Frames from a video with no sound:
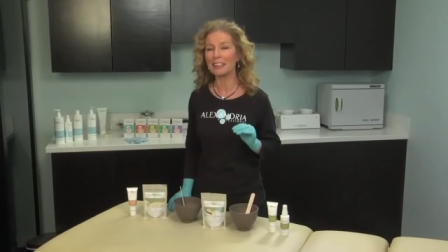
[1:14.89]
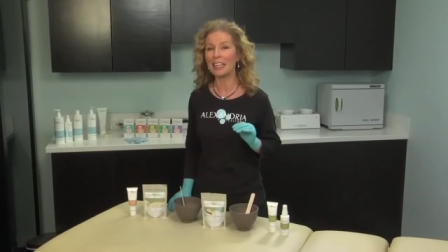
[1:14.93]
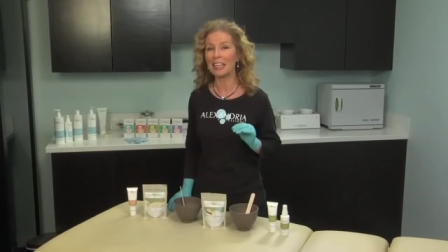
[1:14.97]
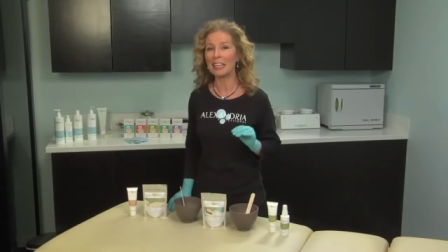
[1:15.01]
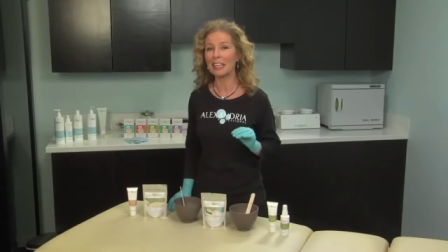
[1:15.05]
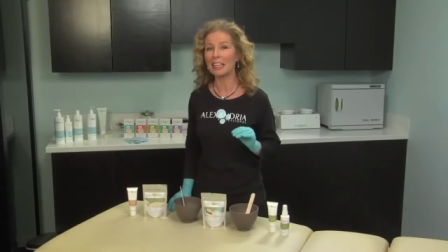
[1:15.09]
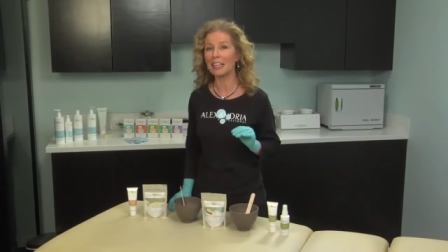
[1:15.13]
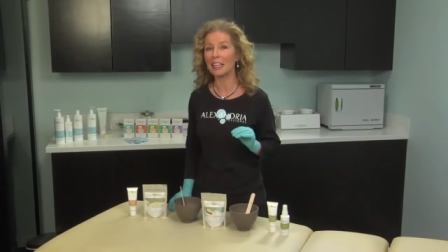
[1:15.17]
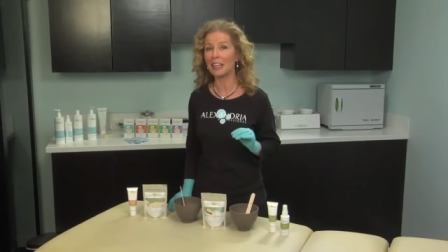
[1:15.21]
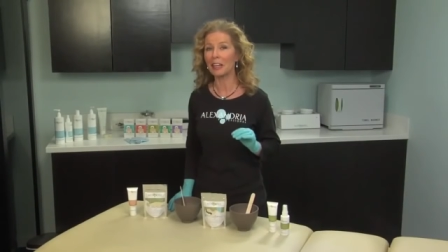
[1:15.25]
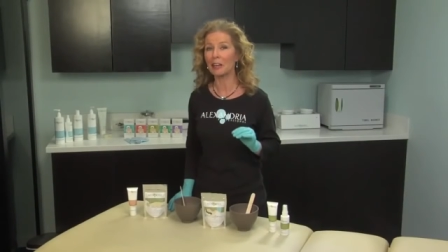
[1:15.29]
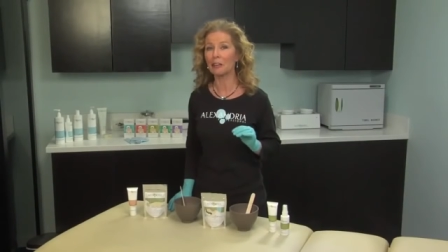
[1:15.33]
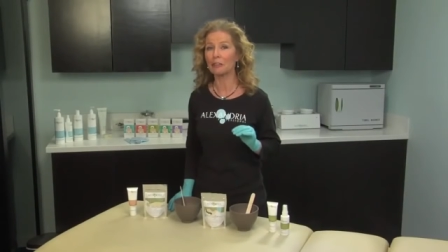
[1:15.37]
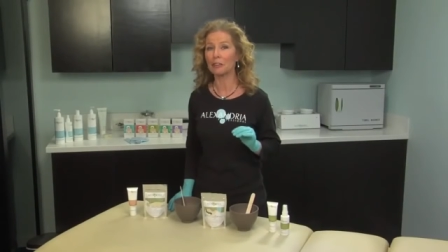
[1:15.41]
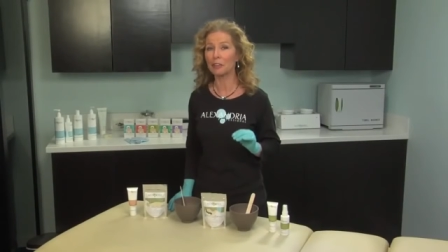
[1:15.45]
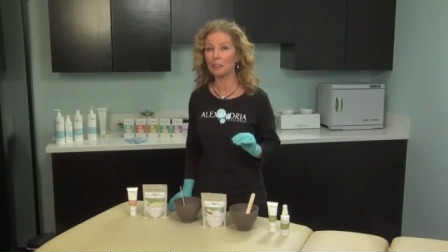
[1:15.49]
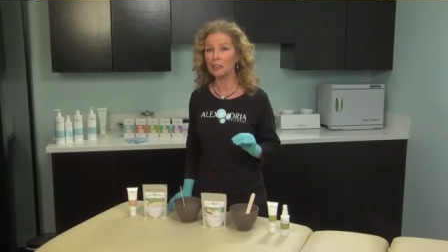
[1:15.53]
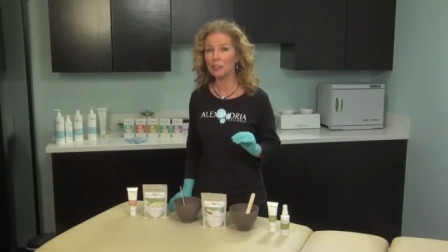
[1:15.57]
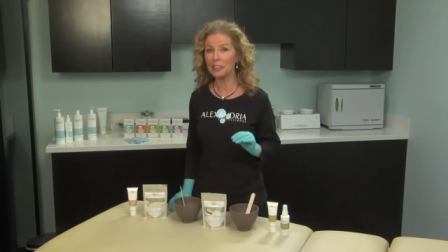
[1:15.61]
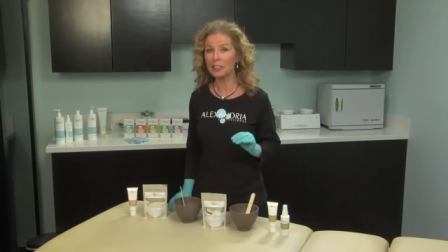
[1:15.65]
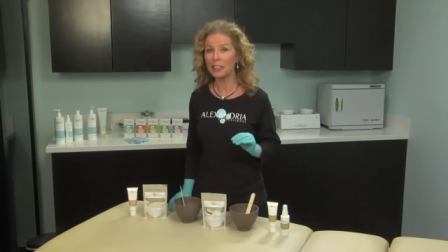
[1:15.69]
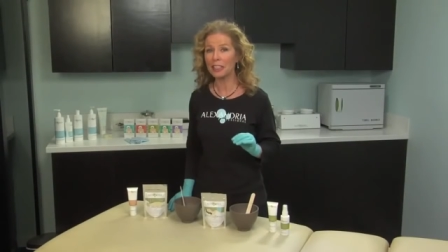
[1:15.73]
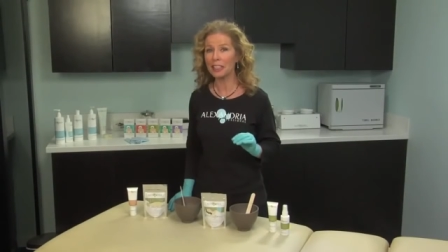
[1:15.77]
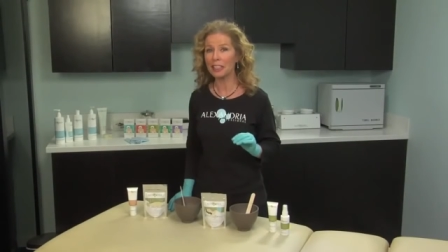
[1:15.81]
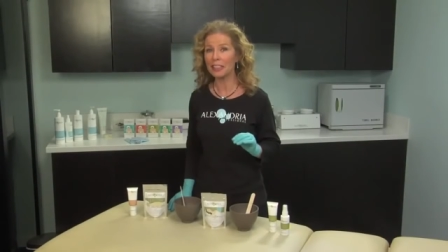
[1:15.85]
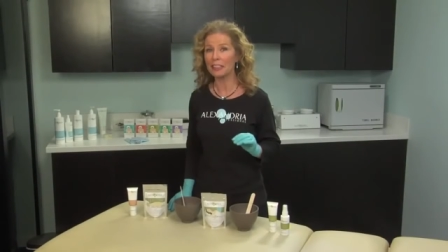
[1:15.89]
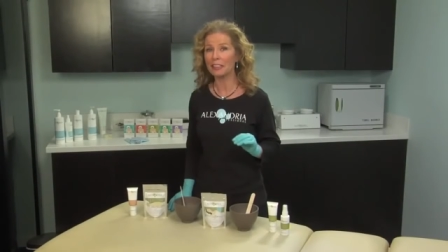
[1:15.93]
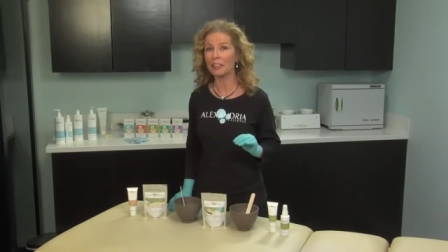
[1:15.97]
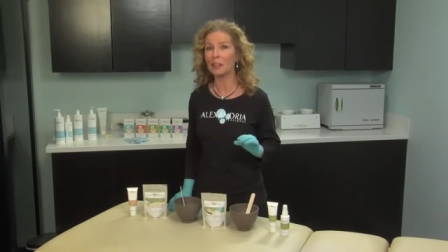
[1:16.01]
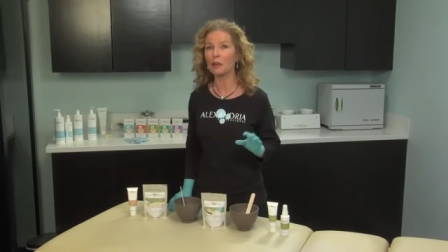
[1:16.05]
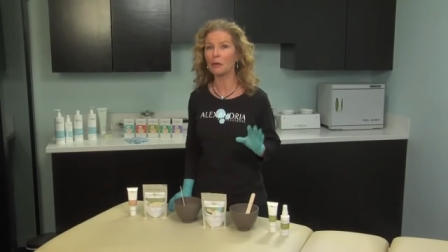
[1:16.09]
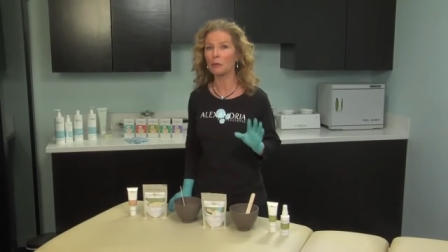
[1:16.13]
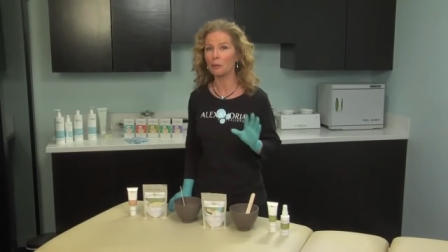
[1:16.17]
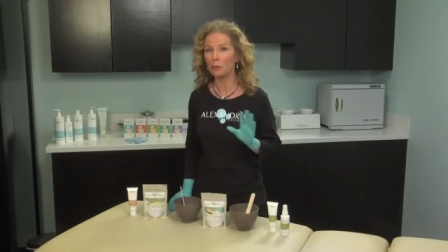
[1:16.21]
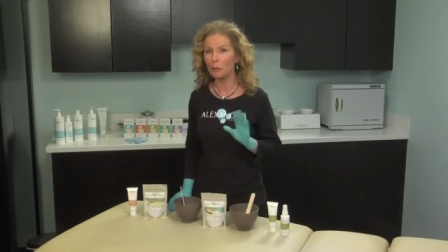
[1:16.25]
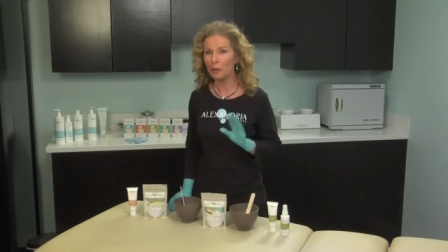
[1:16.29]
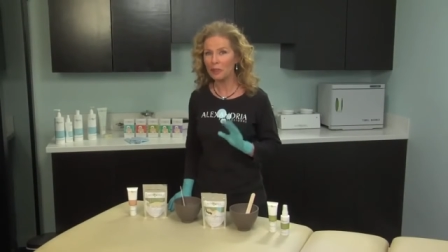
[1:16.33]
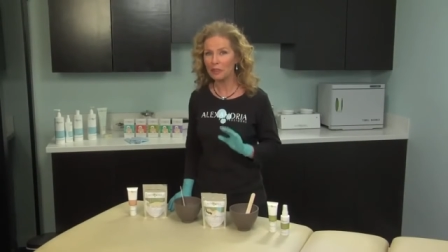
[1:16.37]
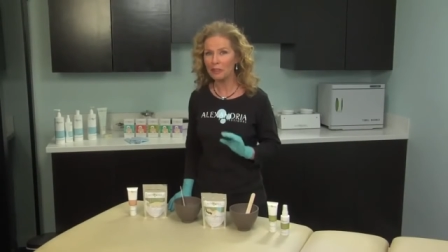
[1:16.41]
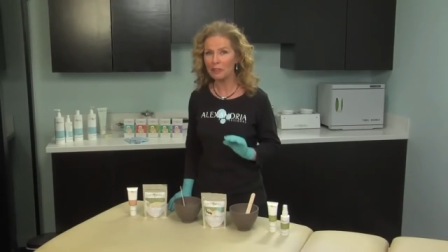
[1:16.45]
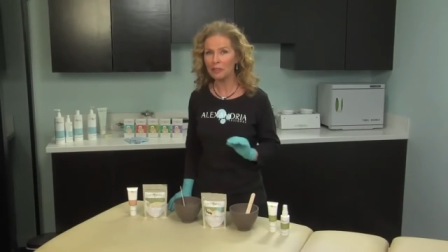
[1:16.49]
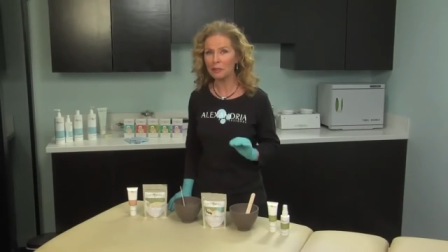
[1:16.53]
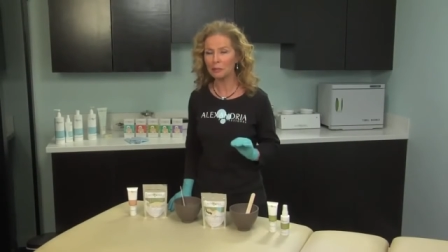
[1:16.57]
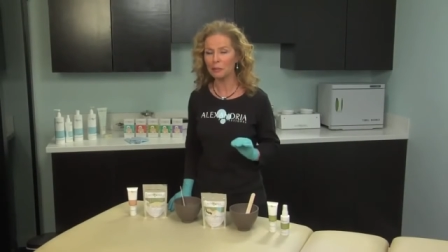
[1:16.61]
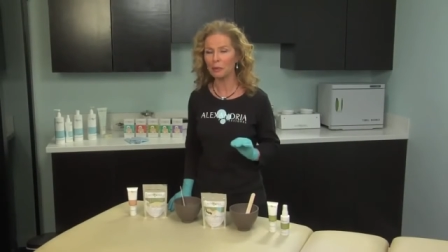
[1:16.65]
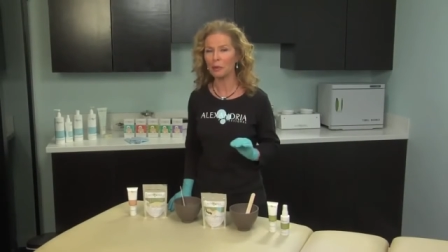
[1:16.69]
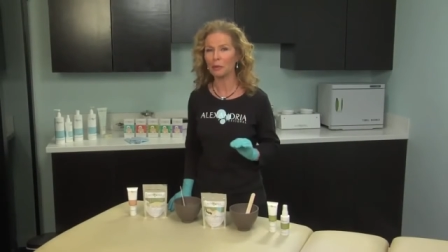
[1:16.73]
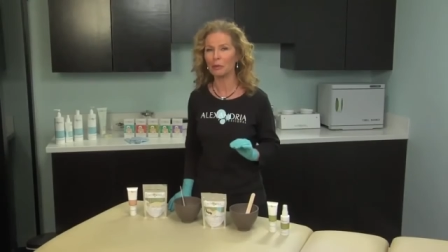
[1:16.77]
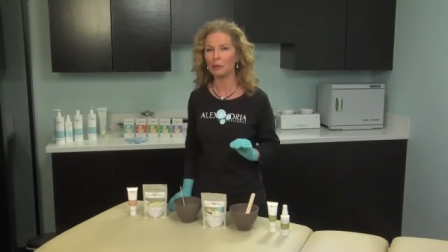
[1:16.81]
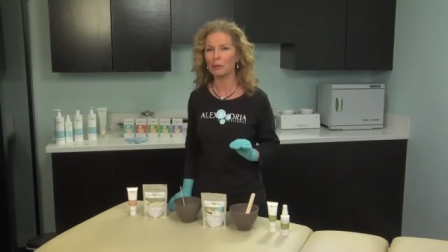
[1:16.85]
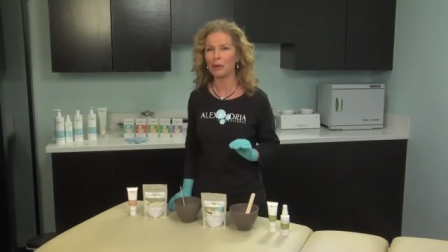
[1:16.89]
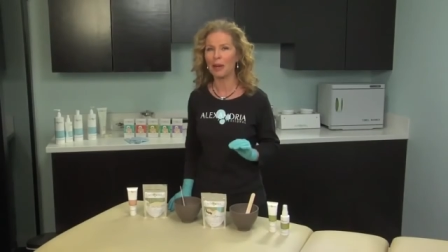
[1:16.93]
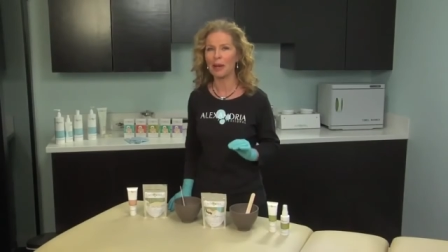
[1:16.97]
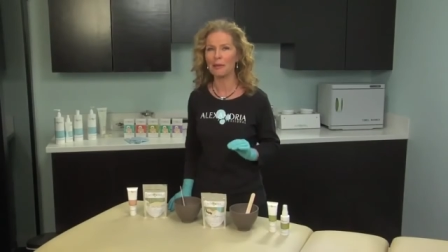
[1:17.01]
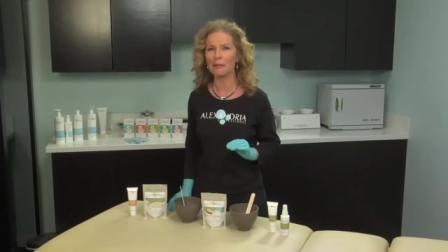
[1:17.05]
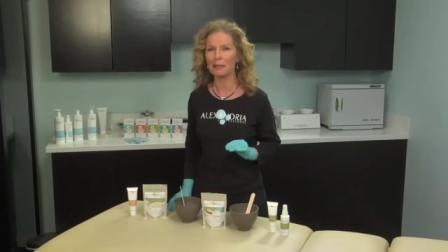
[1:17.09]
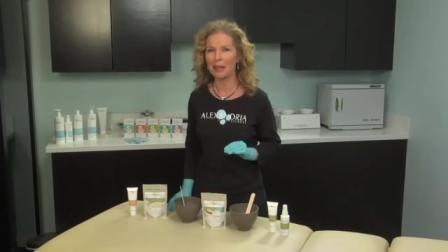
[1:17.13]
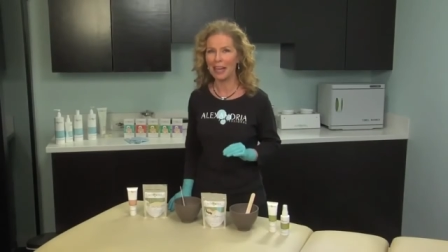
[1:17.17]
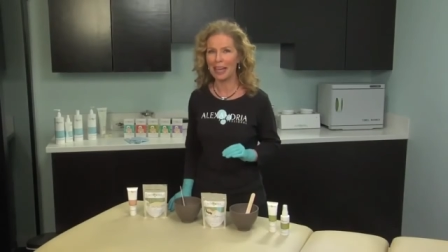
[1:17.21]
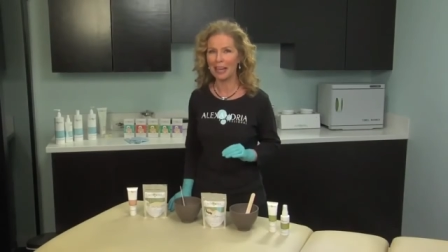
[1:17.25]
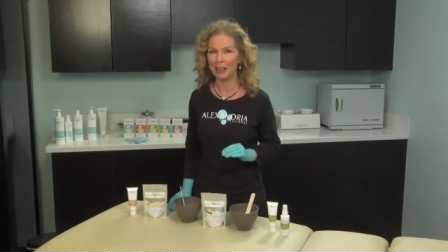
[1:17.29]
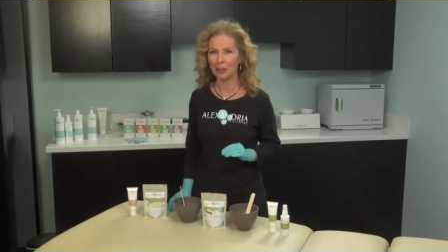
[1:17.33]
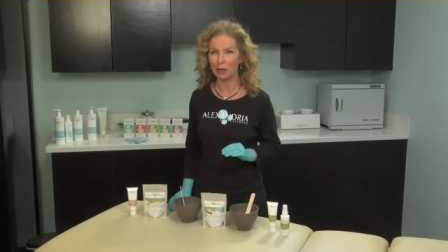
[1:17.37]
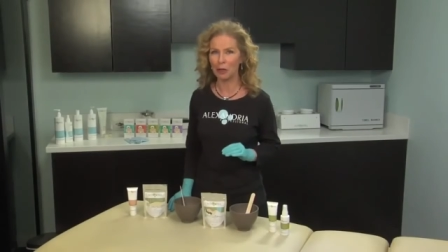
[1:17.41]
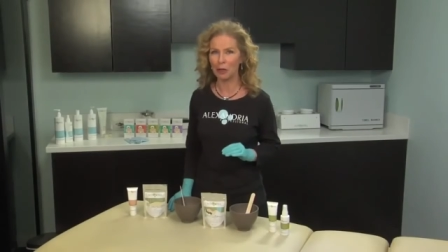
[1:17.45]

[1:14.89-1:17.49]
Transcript: taking care of your skin with this program at